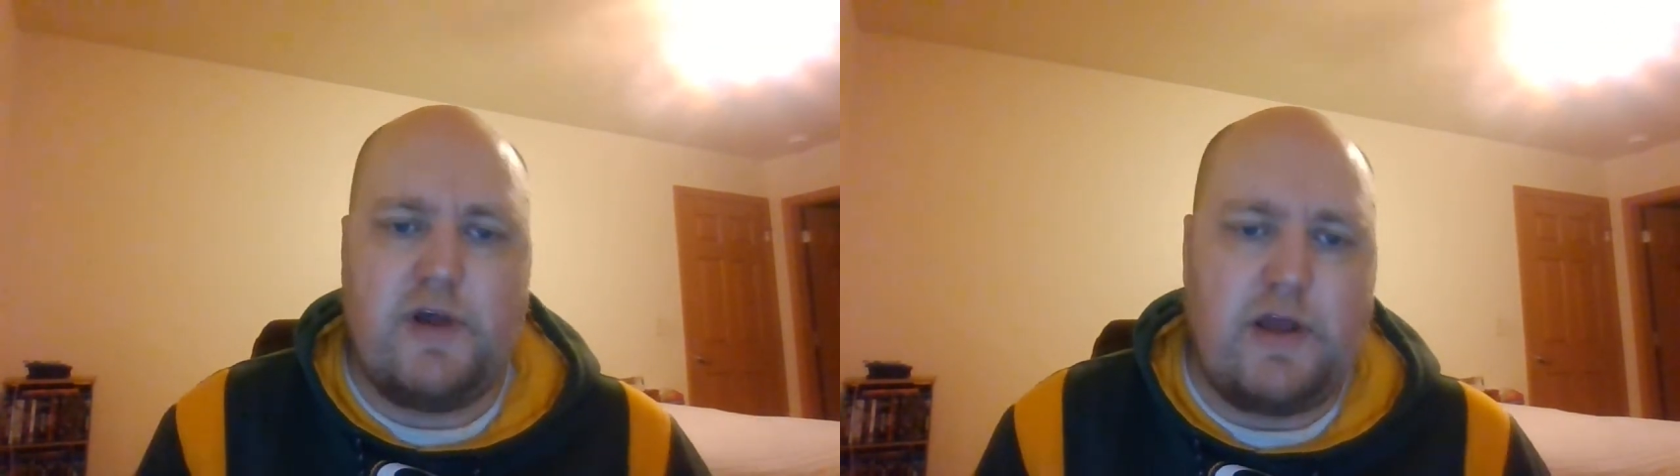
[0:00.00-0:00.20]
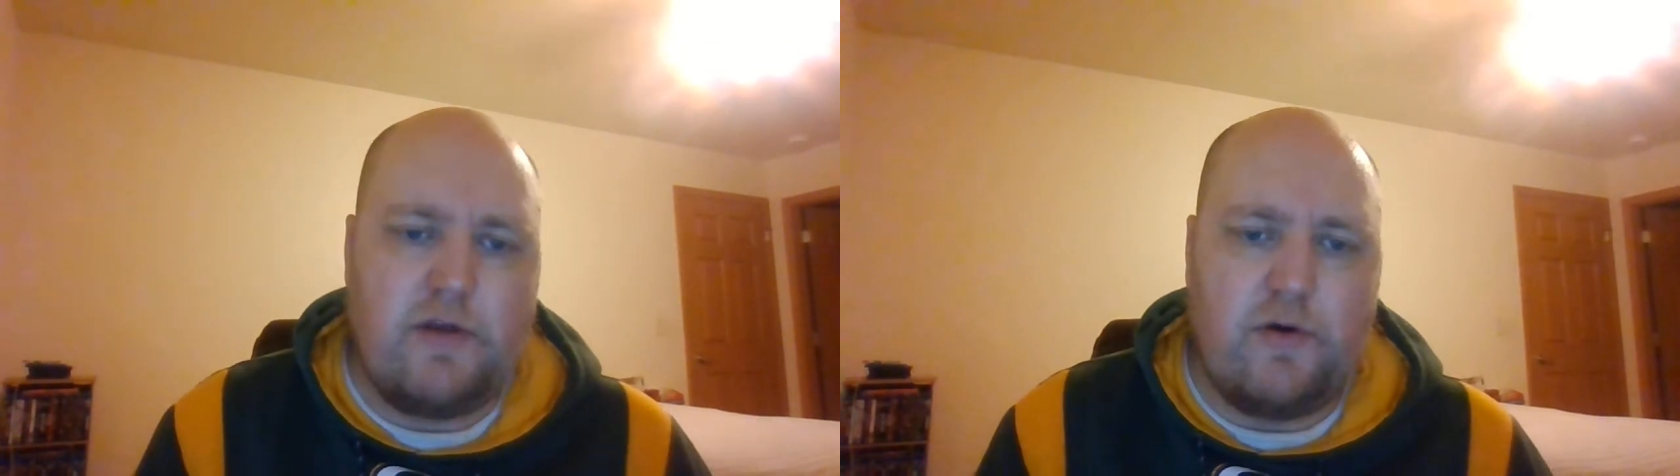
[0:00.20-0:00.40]

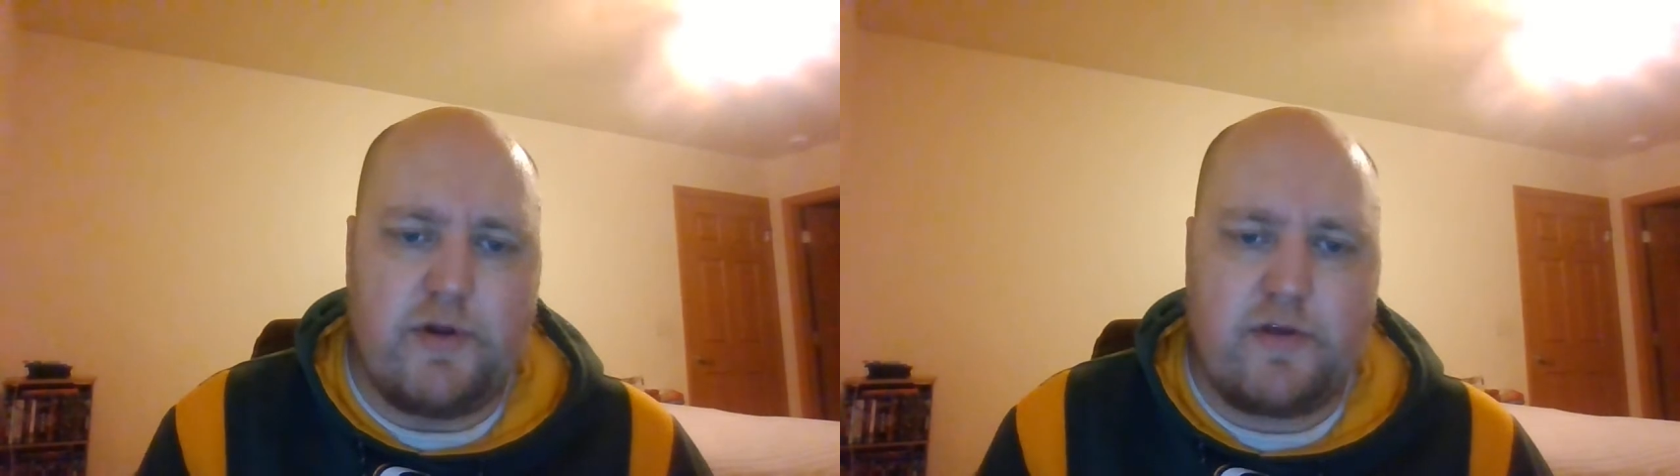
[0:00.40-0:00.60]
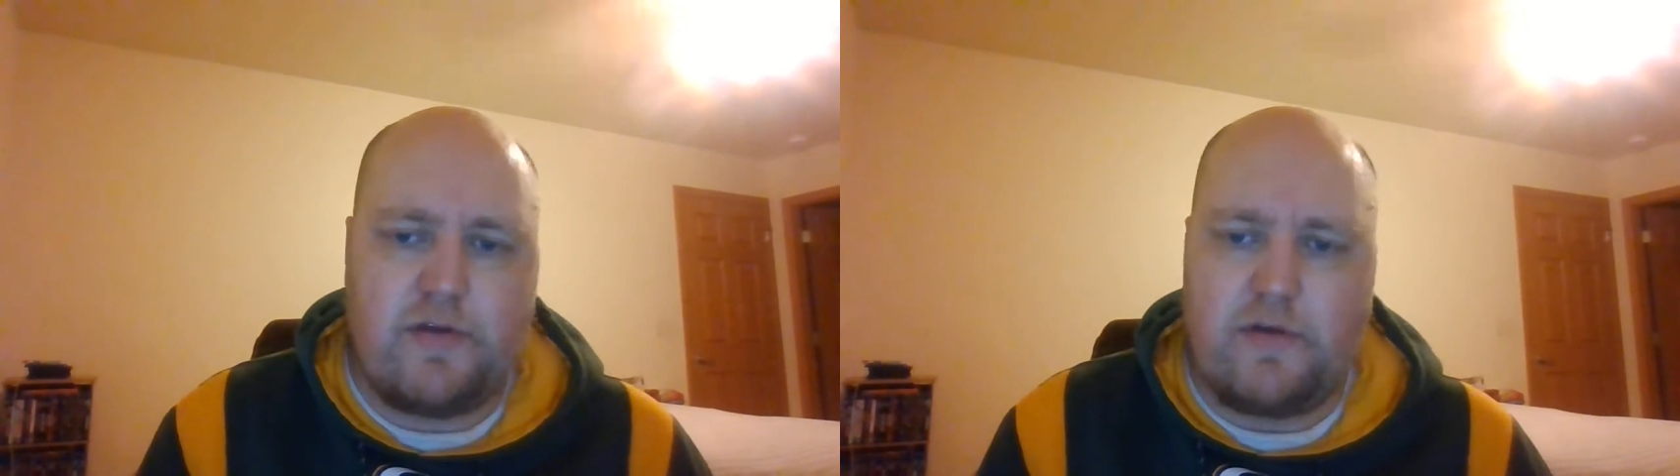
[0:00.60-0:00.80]
that he
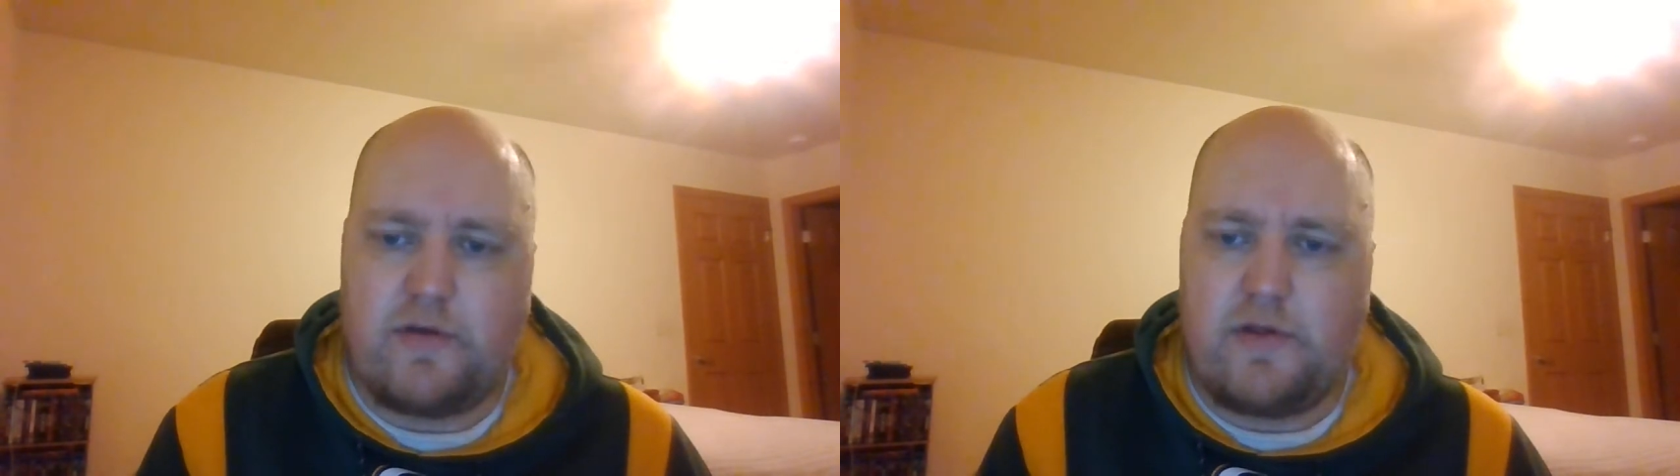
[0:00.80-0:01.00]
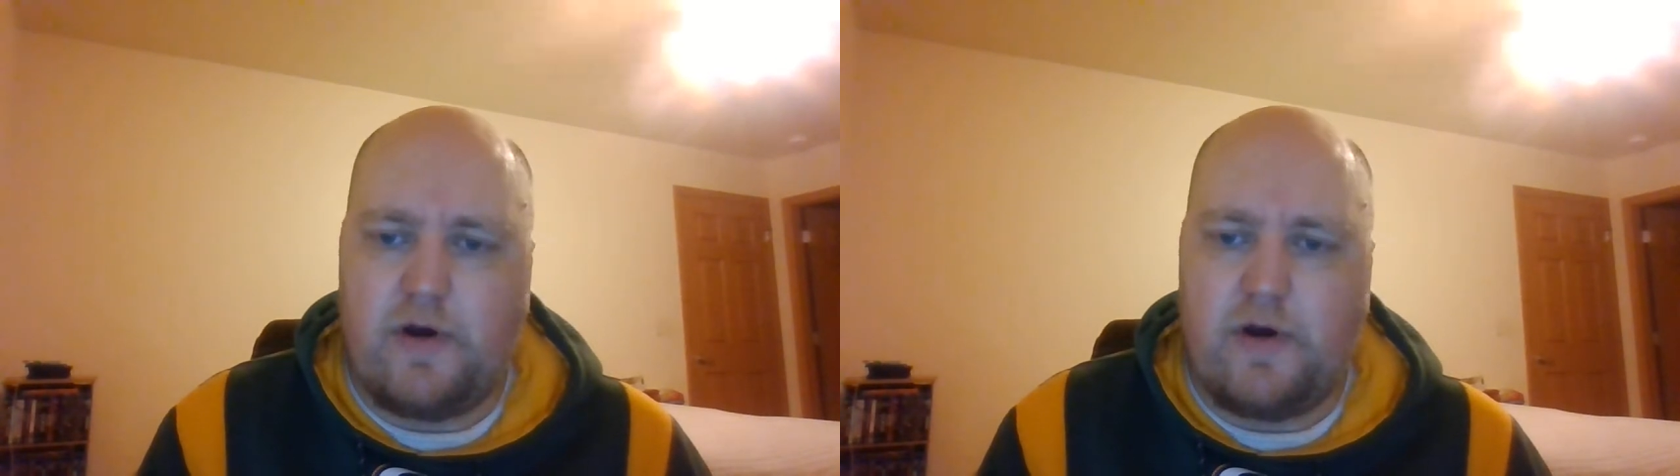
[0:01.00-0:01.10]
notices and